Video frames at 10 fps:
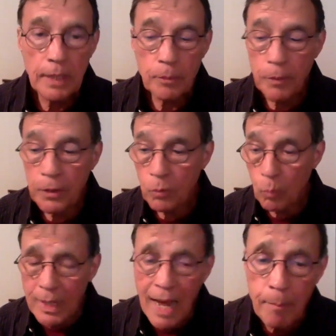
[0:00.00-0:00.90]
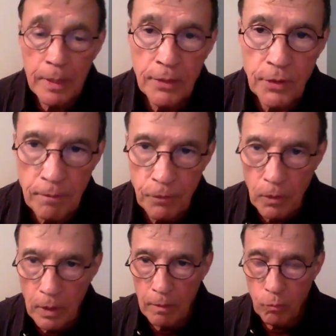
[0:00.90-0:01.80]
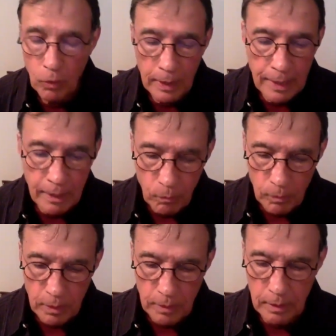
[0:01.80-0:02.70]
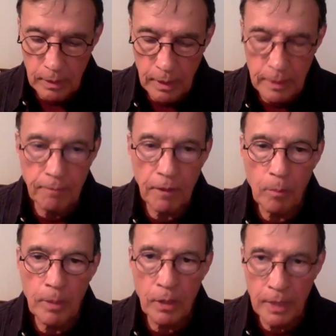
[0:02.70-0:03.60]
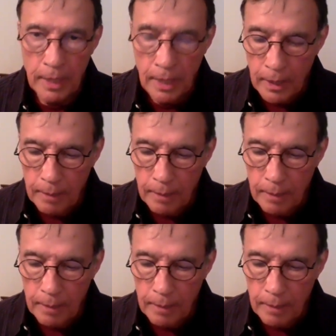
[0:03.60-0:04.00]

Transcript: because what happened is that if you look at it developmentally,